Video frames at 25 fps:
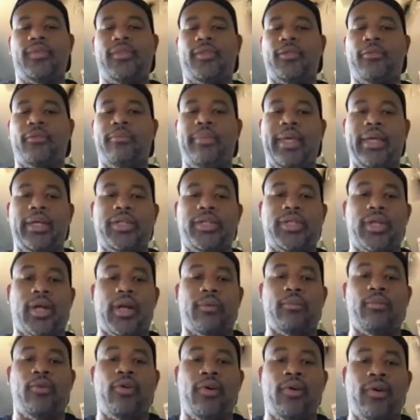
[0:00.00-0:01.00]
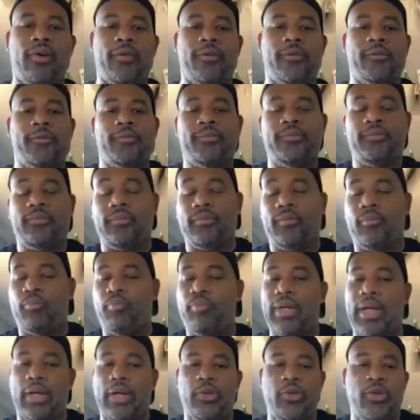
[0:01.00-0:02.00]
to make charbon,
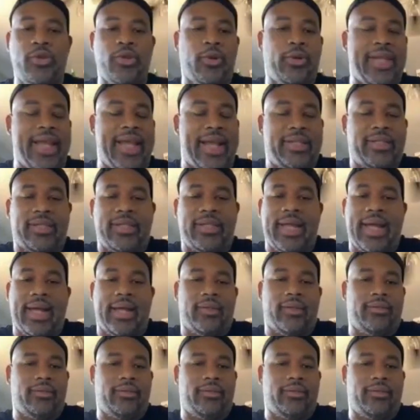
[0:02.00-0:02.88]
but you know, that's